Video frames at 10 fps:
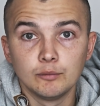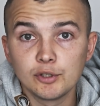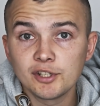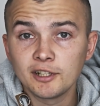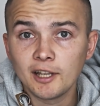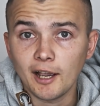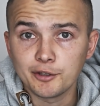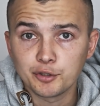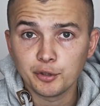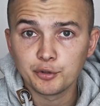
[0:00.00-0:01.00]
Recently, I
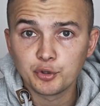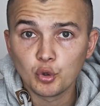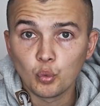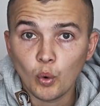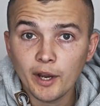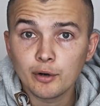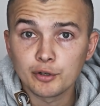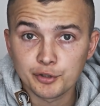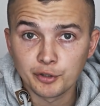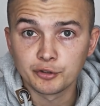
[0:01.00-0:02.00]
told you why
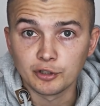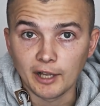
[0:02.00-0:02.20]
horizontal